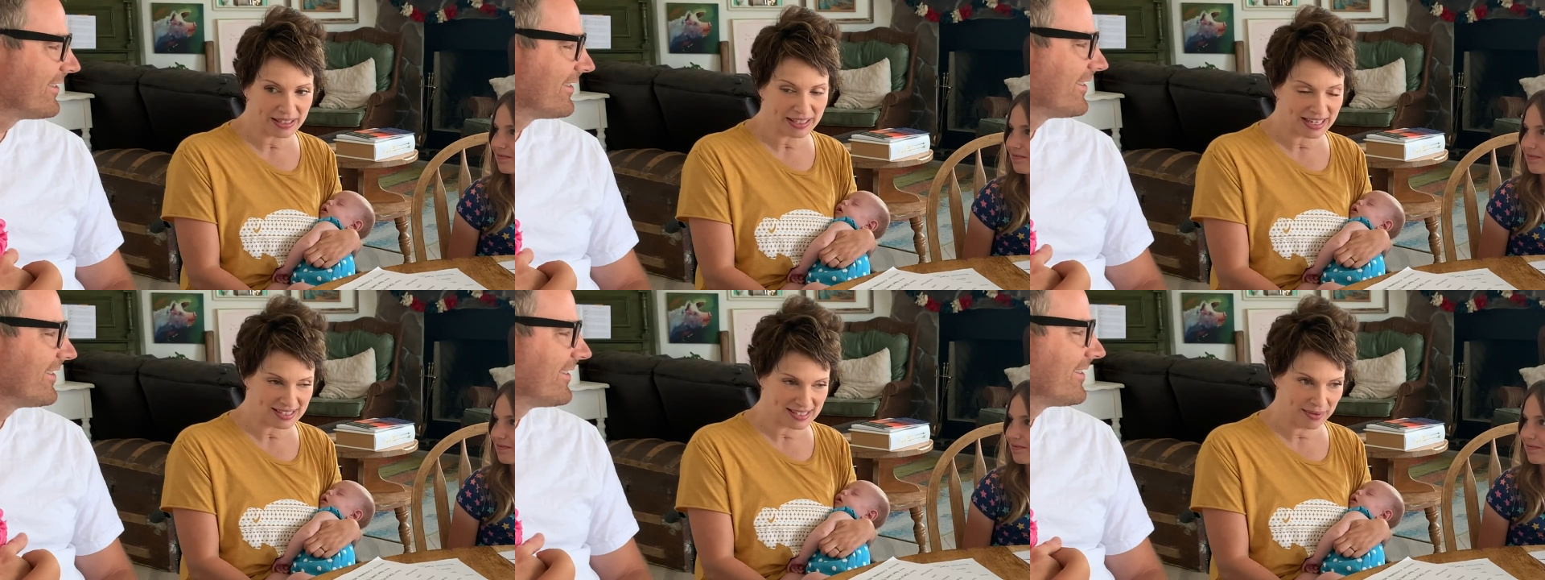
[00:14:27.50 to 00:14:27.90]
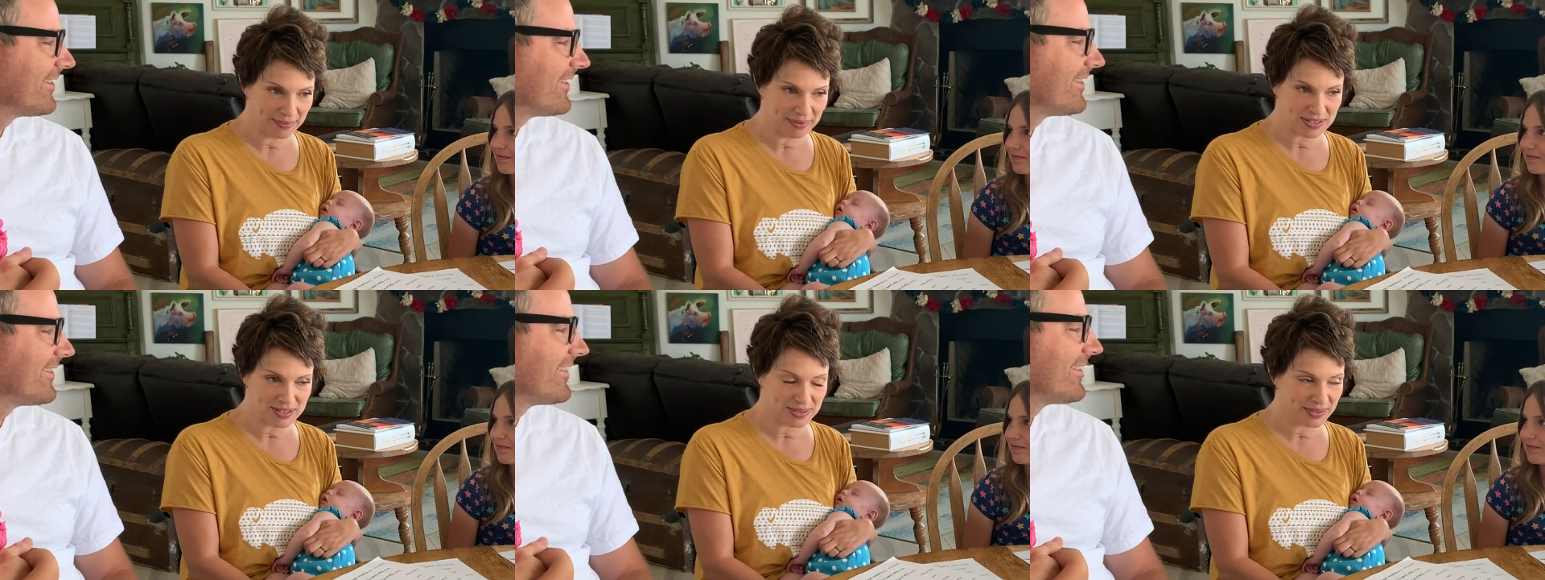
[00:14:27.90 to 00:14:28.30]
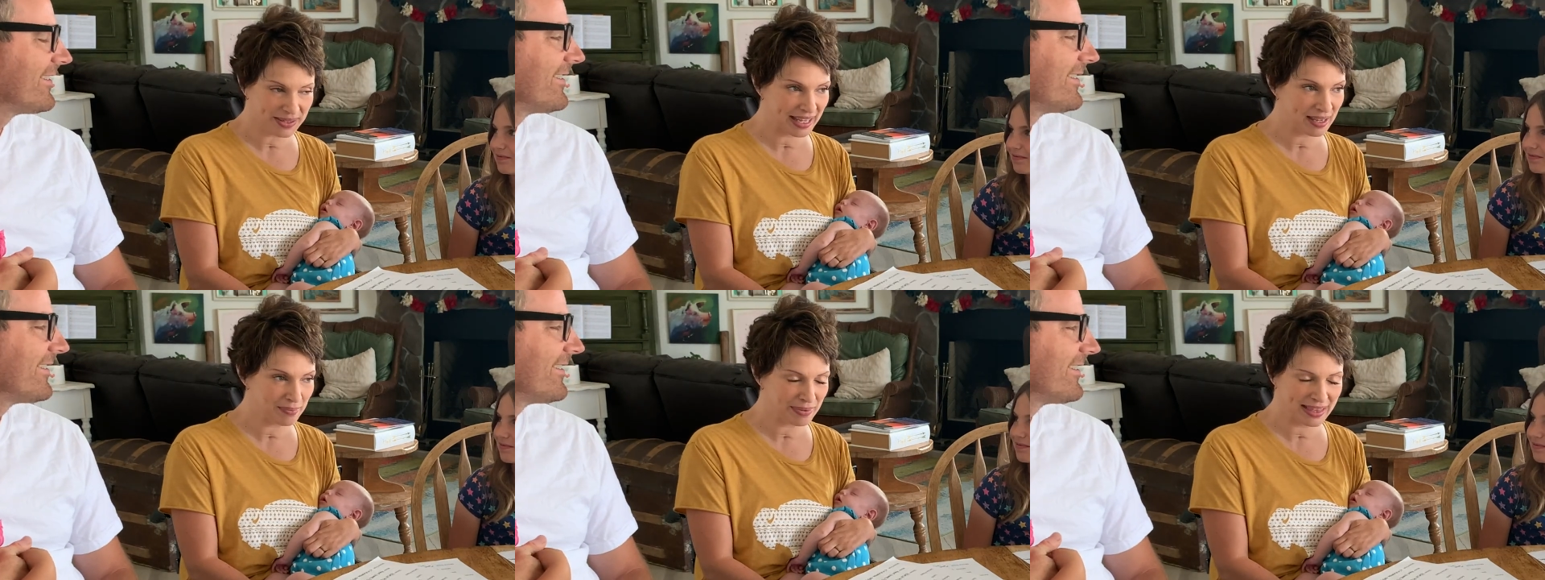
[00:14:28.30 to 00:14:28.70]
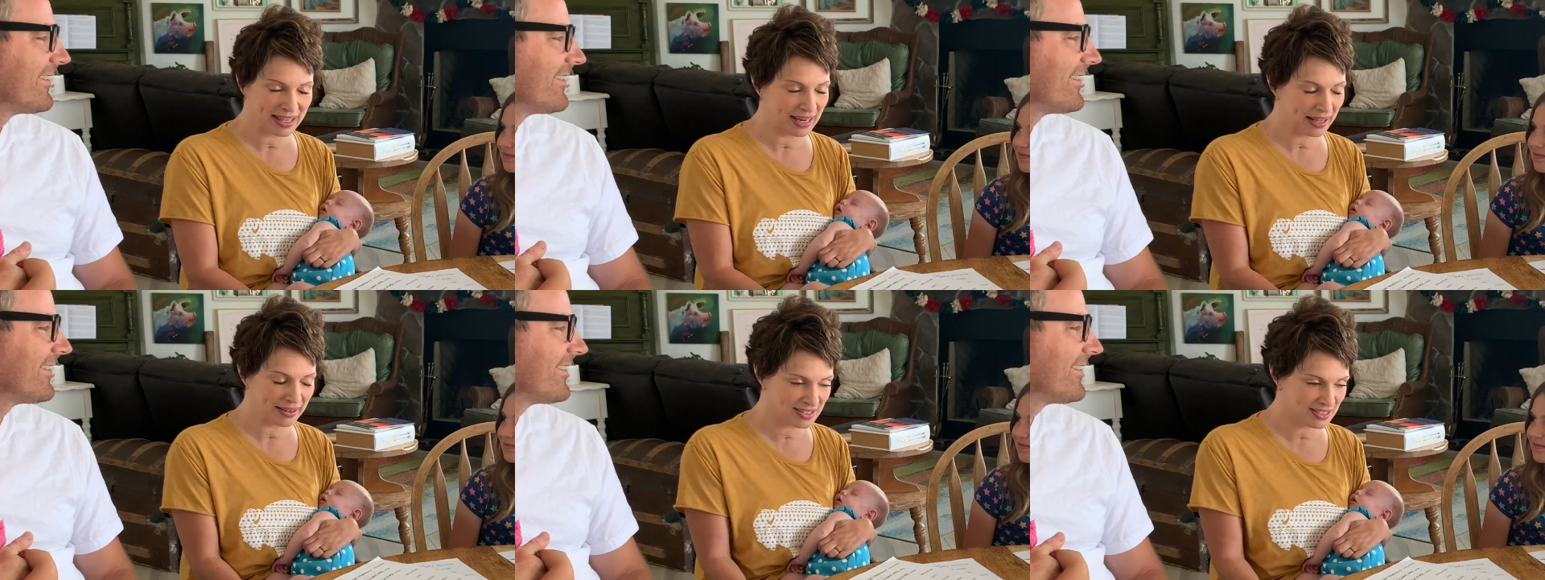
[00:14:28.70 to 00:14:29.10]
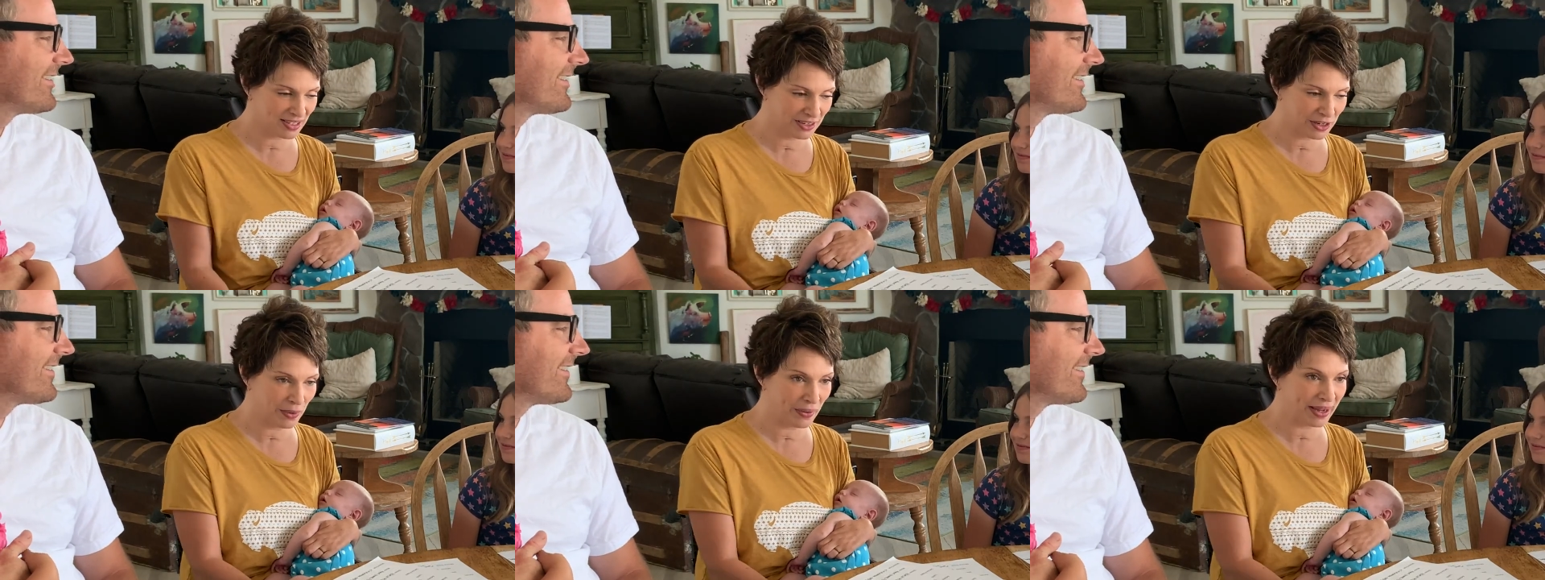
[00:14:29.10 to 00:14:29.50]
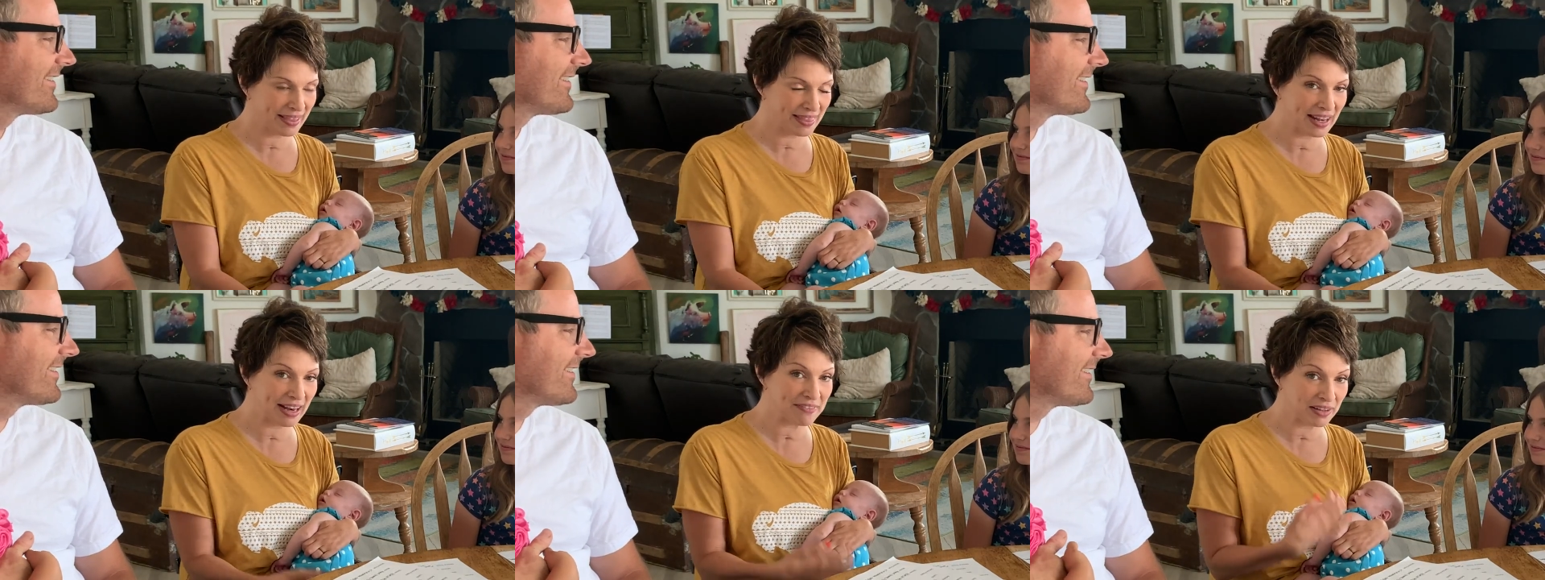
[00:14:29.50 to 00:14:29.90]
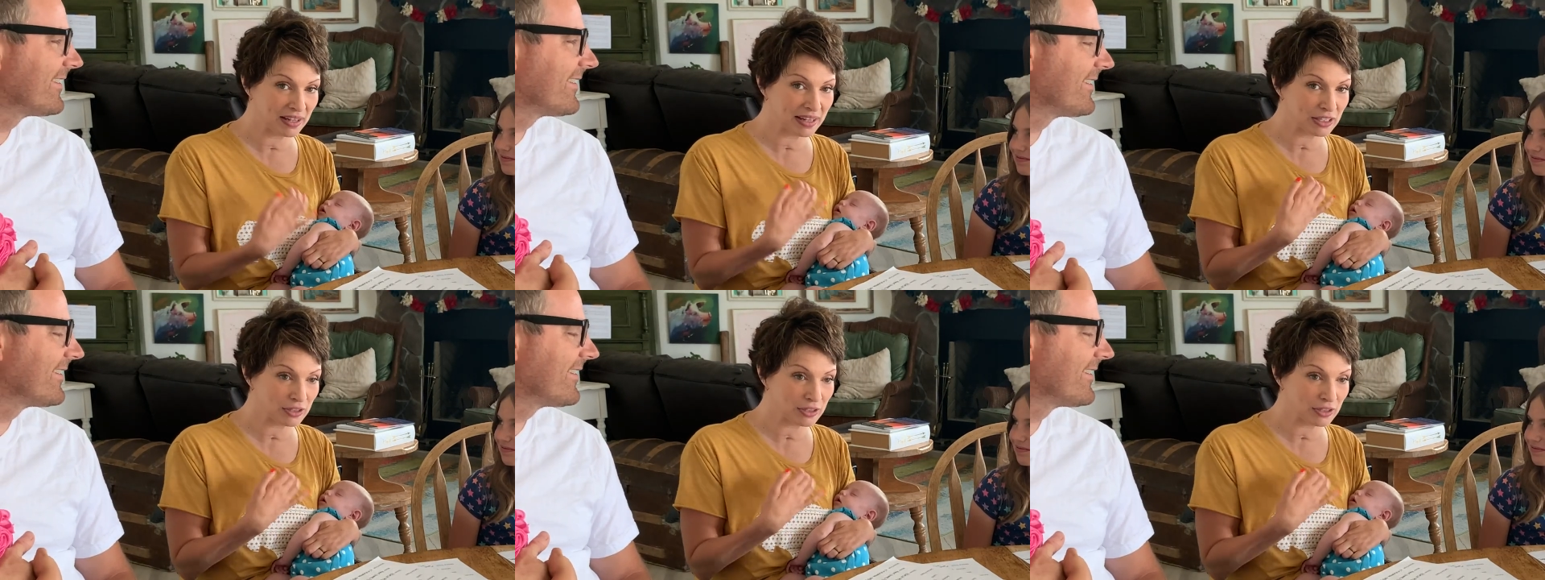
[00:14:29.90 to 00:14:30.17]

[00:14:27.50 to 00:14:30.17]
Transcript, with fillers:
Speaker 1: and I saw what he's doing, but then I started going and then I felt like,